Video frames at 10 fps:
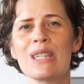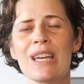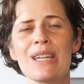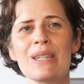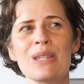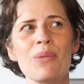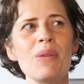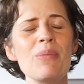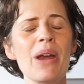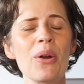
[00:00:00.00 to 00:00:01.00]
And so I'm
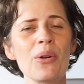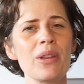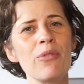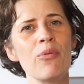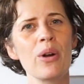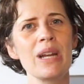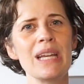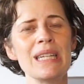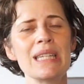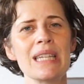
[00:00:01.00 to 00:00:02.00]
in my early
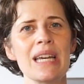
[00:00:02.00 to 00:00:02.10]
40s,